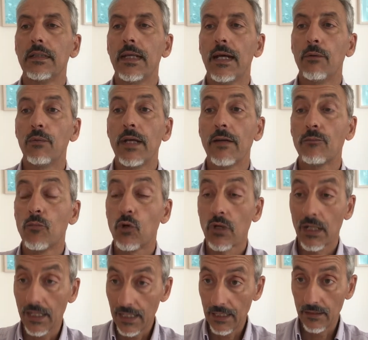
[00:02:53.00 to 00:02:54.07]
and we have more
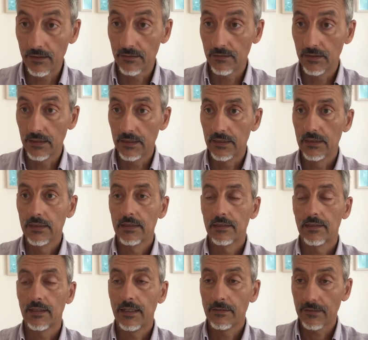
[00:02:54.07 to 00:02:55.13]
clarity,
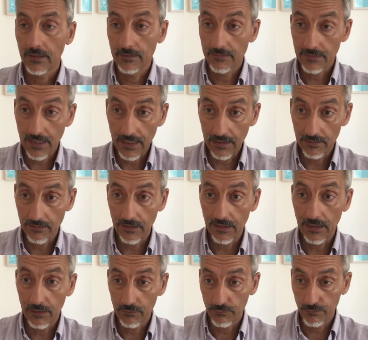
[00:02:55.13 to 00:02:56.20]
less anxiety,
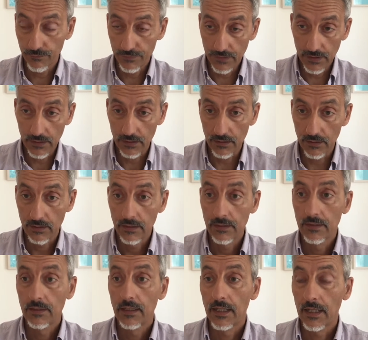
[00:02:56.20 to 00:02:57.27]
less fear,
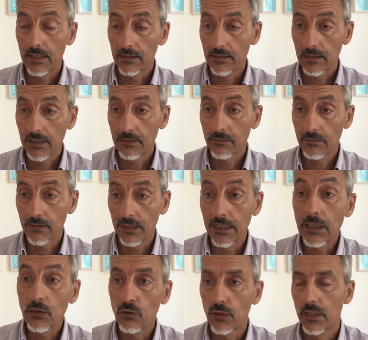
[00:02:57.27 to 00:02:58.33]
and less
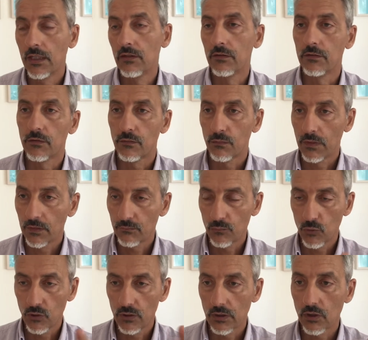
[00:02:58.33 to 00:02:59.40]
incoherence. We have
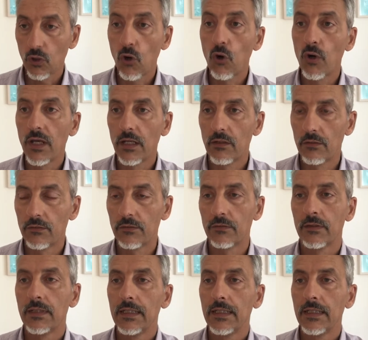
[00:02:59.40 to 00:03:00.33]
more coherence